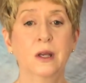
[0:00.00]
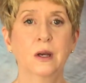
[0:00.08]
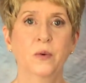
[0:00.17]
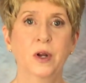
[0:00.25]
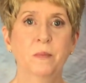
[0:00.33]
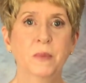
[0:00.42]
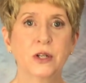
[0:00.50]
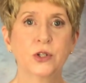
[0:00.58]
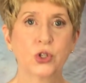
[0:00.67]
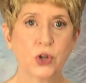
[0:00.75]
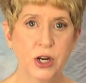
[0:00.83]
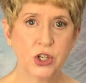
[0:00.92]
When
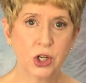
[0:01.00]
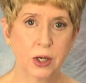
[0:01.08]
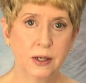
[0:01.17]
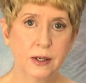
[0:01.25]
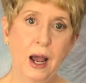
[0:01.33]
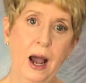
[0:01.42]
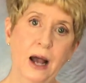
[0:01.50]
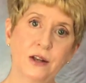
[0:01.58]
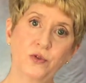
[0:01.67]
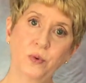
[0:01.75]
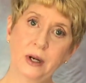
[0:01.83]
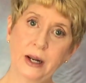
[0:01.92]
administration
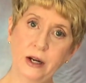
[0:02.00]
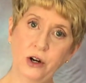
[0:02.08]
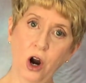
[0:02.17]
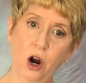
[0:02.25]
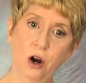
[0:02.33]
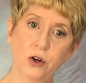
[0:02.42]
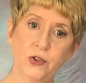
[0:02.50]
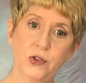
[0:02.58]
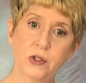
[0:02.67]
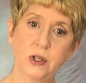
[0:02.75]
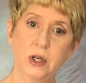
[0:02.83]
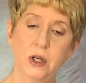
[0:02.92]
asked Related
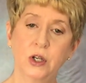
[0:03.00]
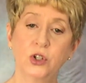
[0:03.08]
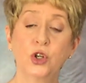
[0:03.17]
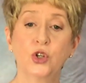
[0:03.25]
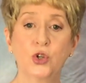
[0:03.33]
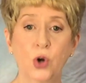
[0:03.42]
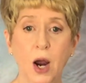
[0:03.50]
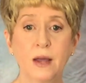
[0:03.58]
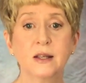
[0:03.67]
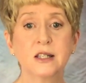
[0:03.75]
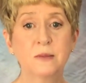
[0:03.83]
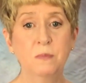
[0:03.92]
Arts to try
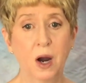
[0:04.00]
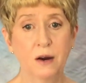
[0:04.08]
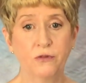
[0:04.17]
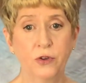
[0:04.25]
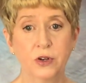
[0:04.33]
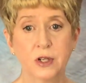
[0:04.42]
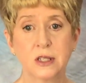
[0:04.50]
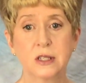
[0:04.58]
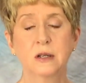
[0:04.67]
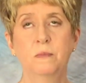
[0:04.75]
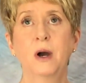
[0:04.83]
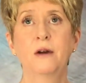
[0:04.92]
this
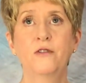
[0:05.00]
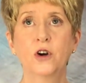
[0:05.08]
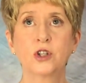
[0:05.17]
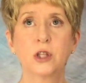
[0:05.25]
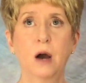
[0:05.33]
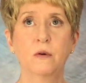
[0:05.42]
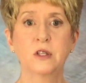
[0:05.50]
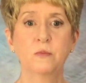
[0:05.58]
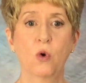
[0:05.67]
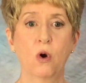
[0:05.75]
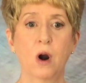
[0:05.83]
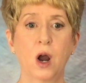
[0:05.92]
mindfulness, my first thought was
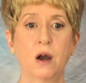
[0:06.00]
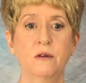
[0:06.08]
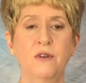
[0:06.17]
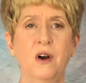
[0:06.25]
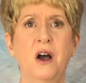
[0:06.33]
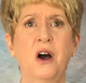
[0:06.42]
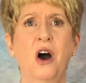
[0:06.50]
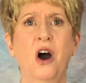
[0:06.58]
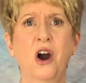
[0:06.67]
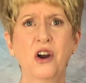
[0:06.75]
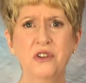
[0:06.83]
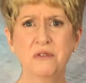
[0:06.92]
more of,
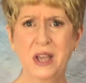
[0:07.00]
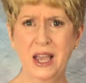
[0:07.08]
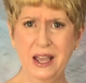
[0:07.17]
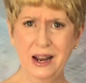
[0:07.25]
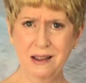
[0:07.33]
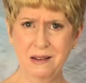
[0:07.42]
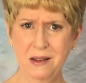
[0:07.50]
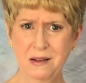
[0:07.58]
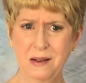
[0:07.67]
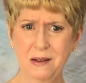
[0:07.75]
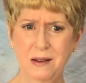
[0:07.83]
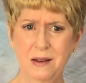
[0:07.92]
"Are you kidding?"
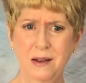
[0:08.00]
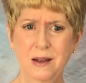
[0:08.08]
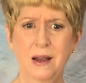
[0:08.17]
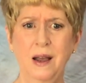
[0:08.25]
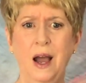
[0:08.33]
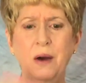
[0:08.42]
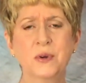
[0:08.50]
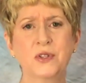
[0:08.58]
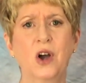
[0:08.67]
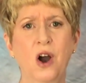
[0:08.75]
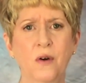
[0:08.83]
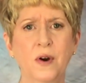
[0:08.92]
I was
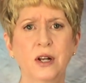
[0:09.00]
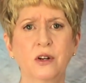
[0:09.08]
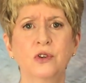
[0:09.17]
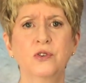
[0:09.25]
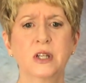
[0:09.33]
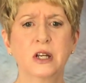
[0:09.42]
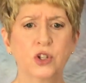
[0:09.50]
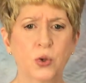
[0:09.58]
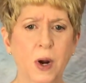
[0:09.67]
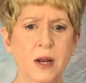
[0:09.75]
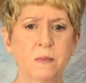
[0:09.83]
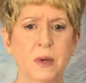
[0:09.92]
already losing
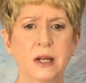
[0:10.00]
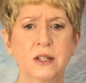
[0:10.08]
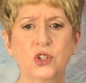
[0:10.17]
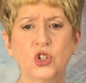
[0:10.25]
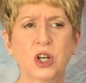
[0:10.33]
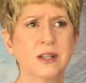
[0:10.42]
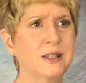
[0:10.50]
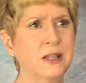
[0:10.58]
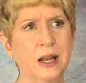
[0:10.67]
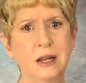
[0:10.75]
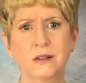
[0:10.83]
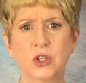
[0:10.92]
20 minutes just
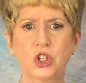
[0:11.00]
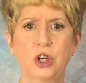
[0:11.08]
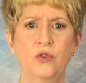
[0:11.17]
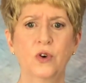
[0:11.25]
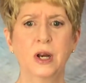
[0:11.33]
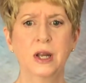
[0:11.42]
getting the children